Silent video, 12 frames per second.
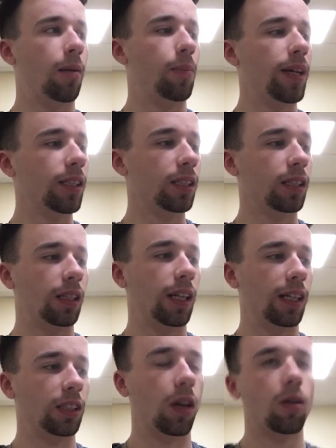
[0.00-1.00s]
Basically,
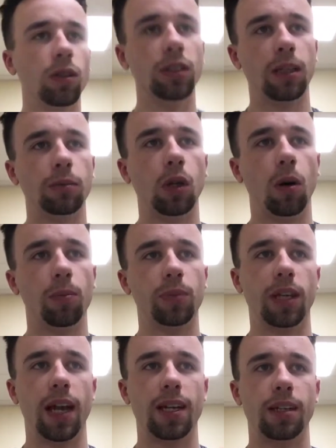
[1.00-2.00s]
as long as I'm
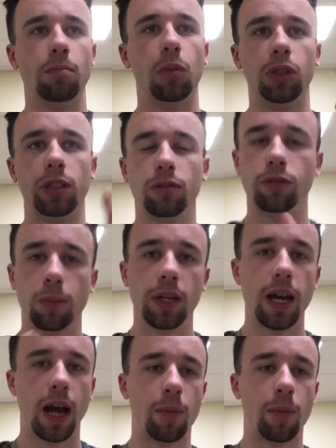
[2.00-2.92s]
not getting money from it,